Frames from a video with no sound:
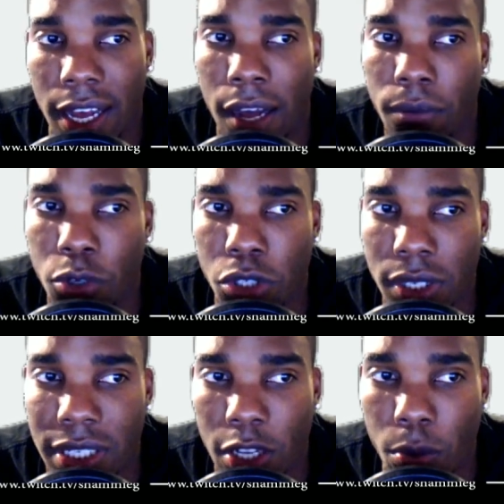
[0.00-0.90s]
you should
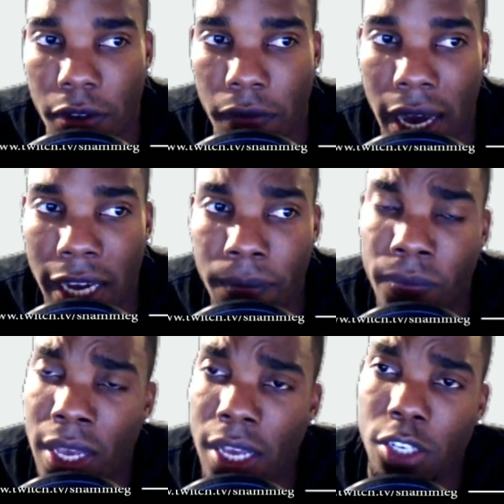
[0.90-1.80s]
still be fine.
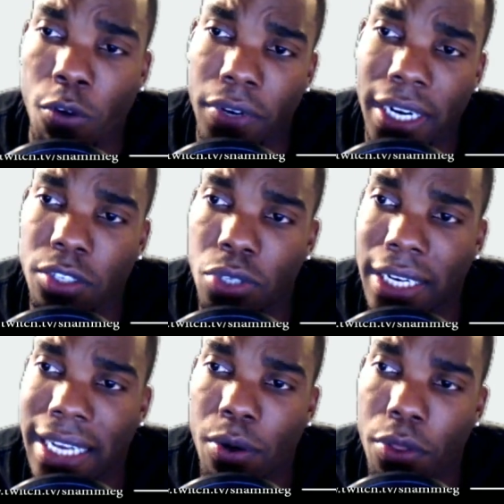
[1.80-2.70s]
Don't forget to
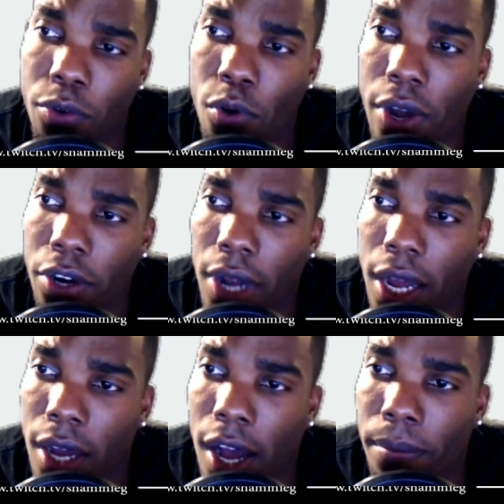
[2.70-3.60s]
check out
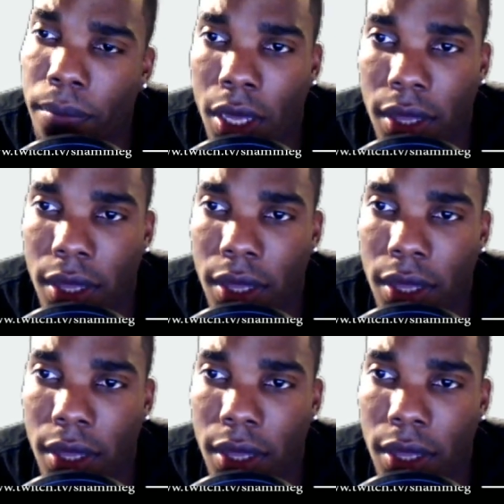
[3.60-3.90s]
thronerunner.com.